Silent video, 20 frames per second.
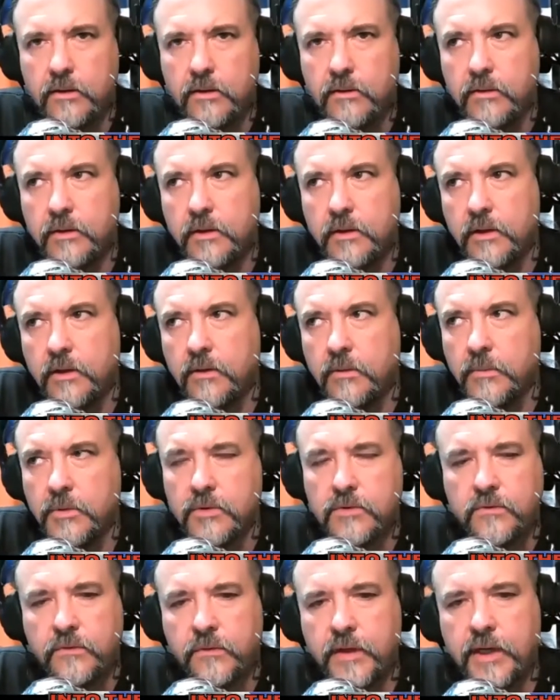know,
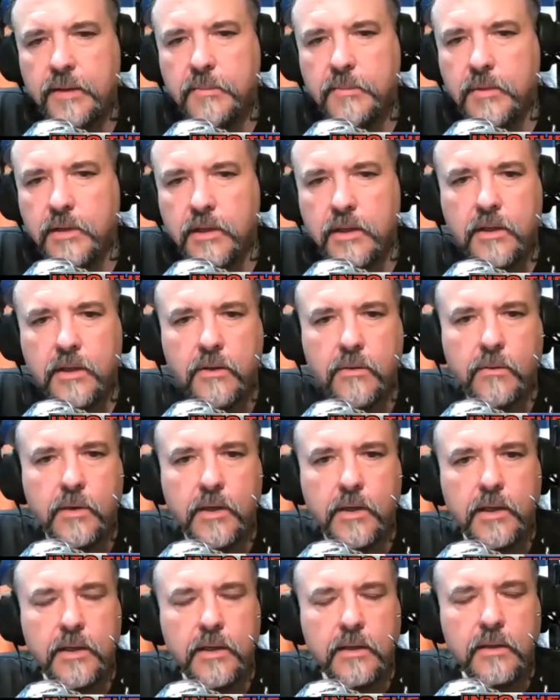almost family in a
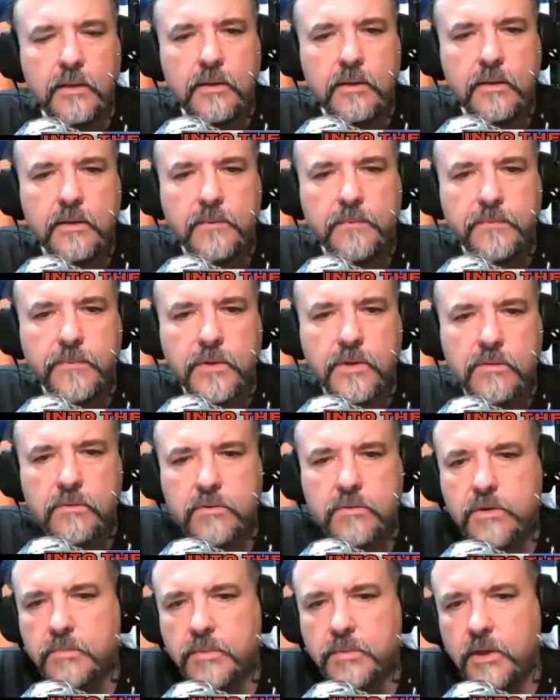way, so
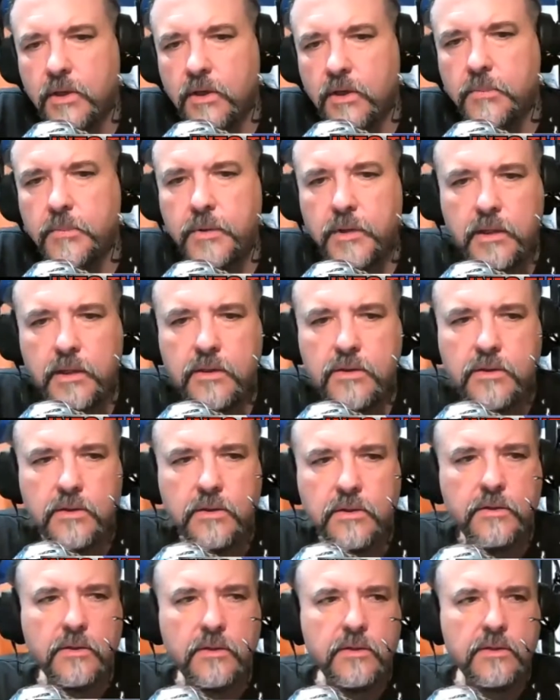we should be yeah. helping each
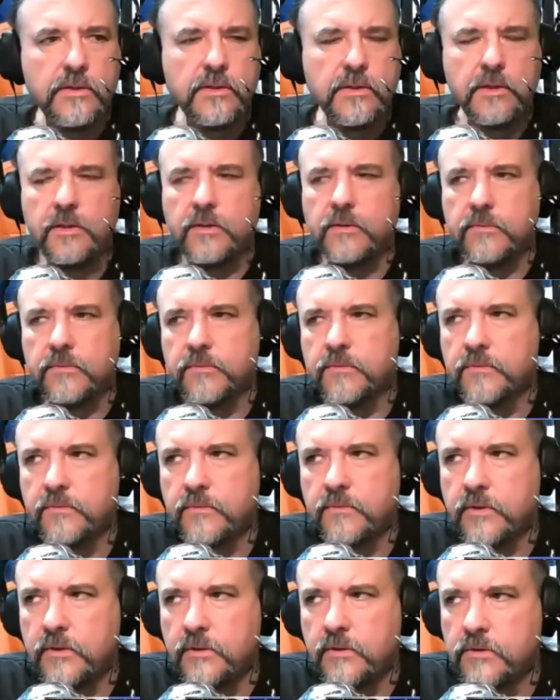other instead of,
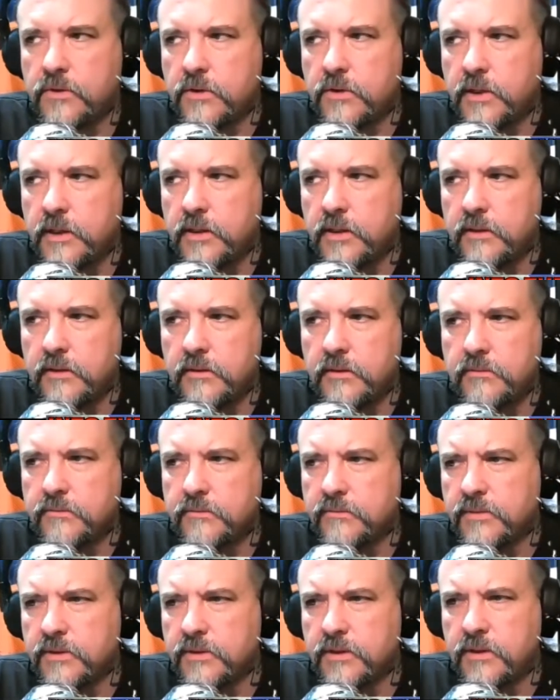you know, trying to
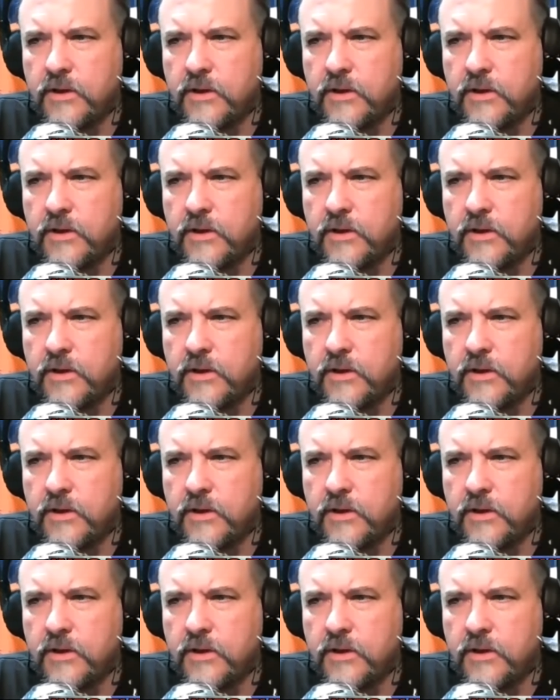to